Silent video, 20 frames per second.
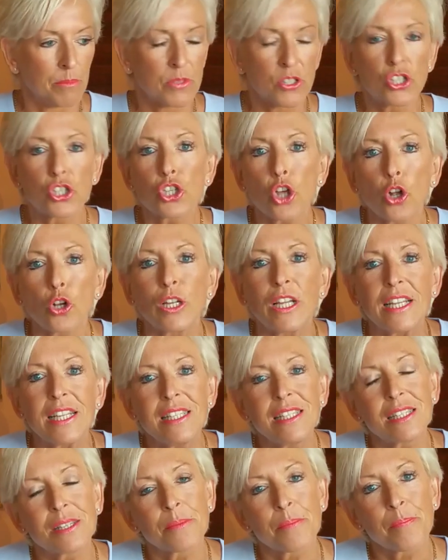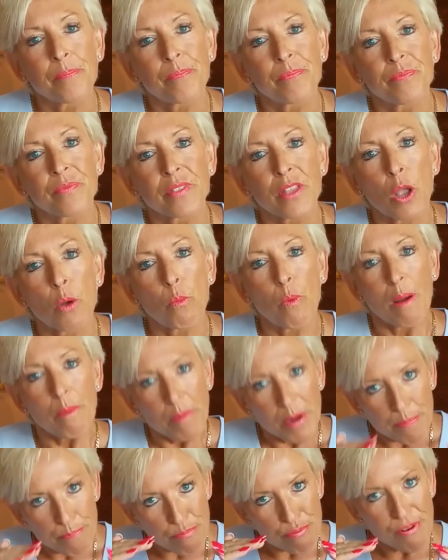solid, when
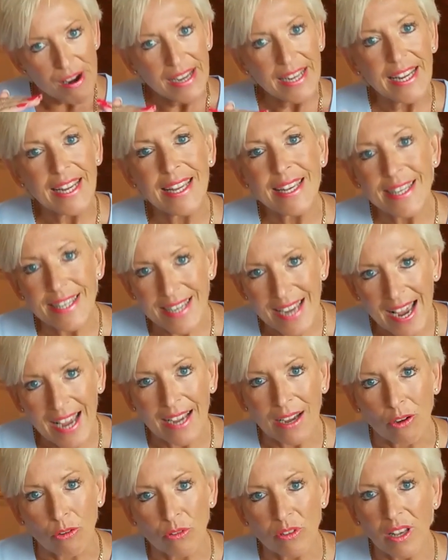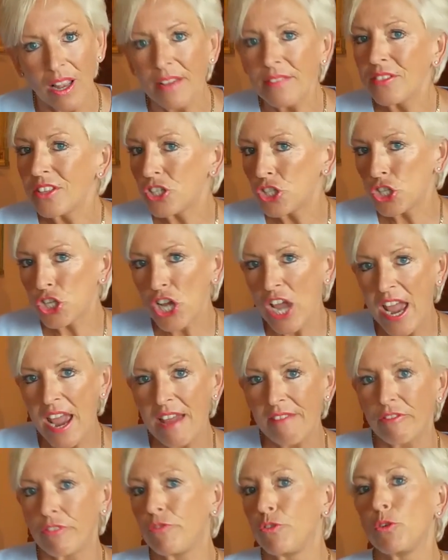we break it down, like the
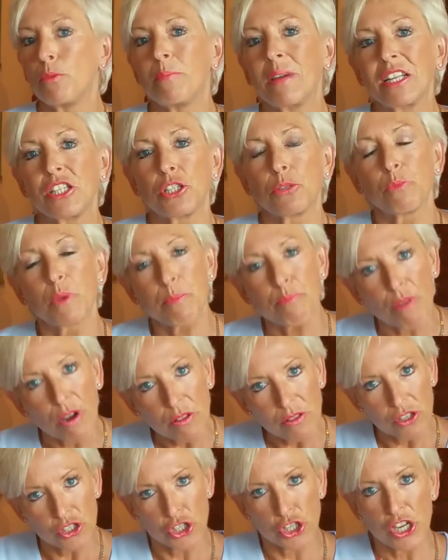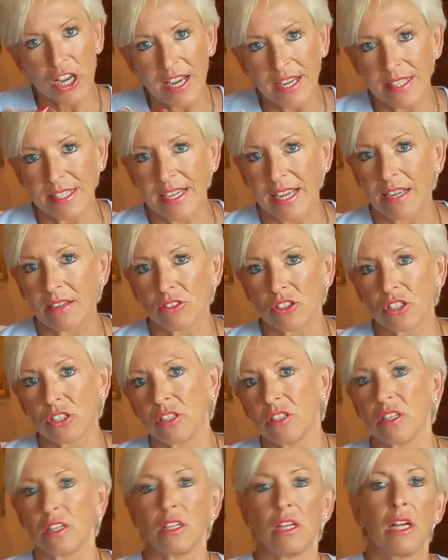chair, if you imagine we broke the chair down
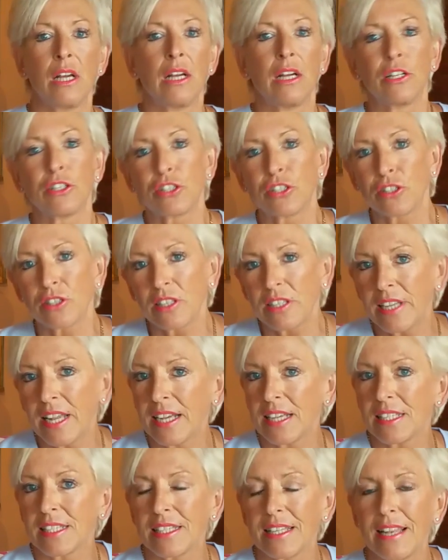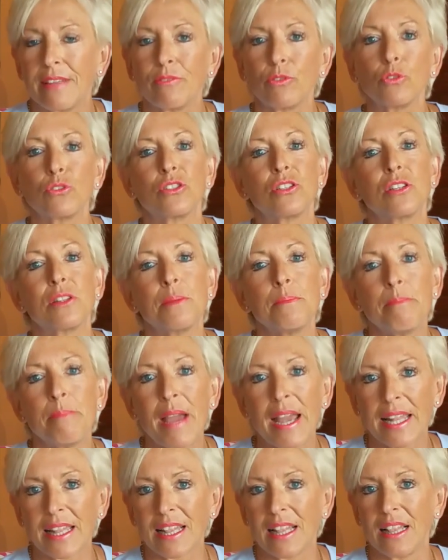to the next level, to the
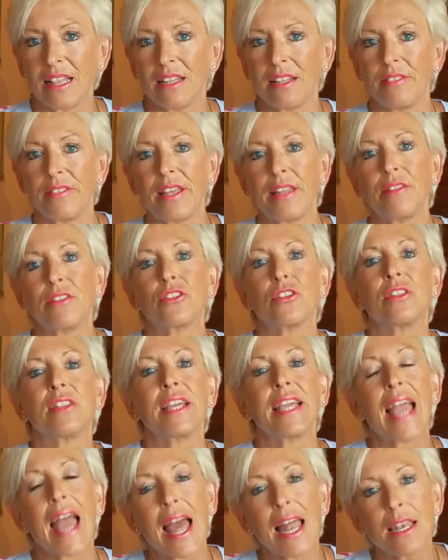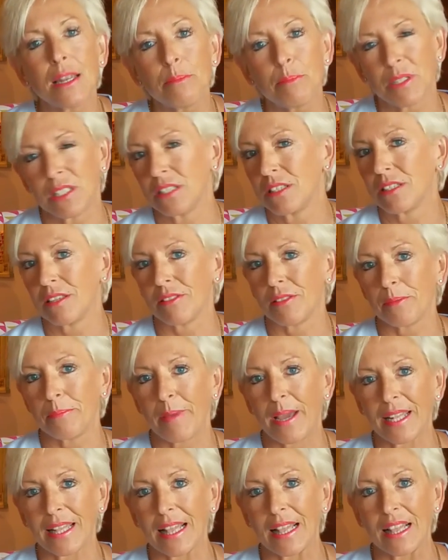metal, and then to the elements of the
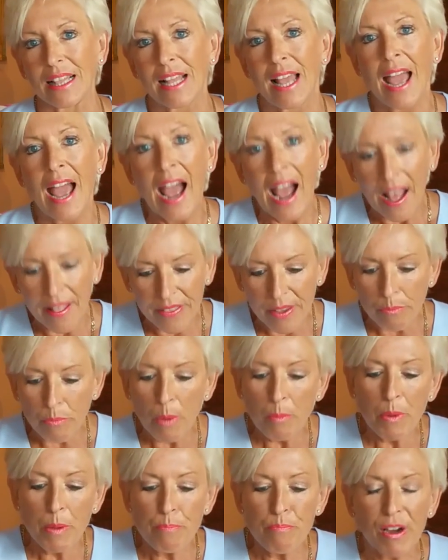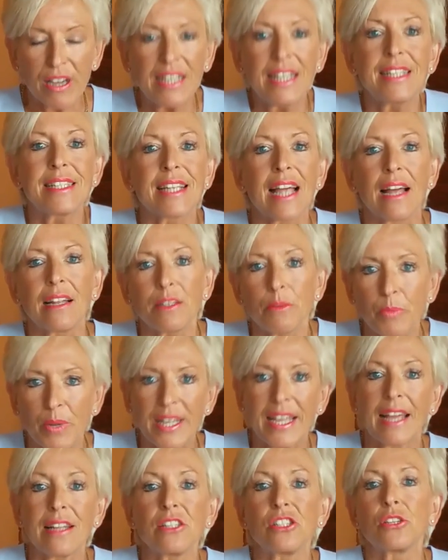metal, and then when we break it down and we
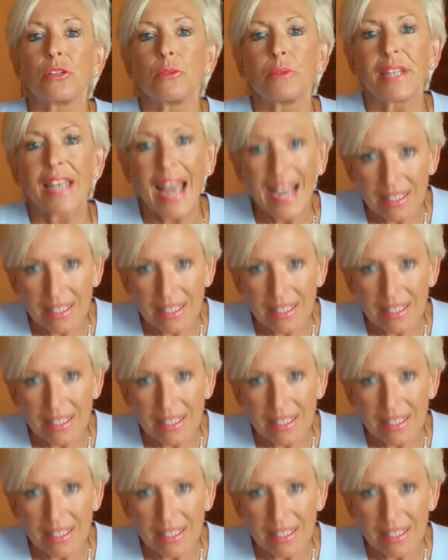get to an